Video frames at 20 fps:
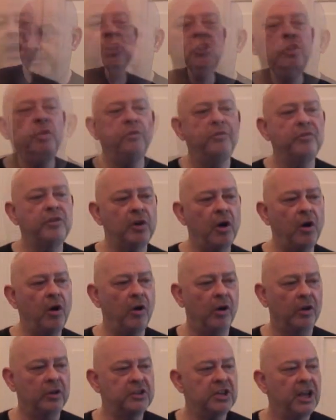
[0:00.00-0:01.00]
You've
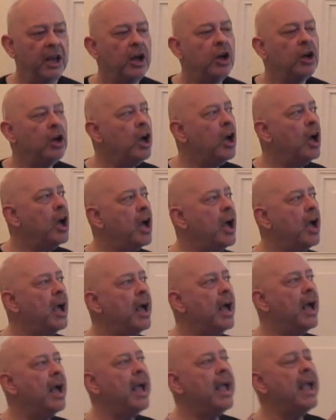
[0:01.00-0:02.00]
got
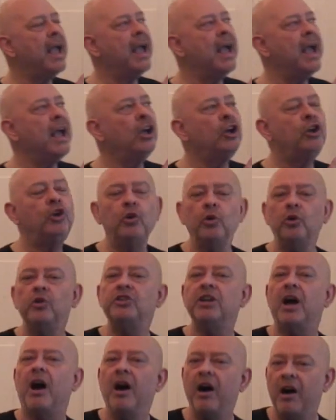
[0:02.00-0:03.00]

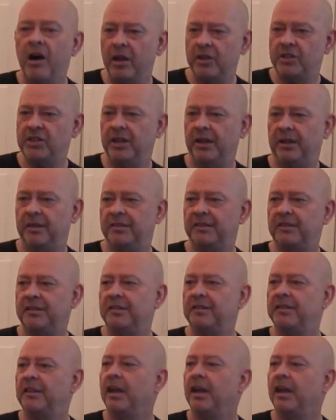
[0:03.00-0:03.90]
good artists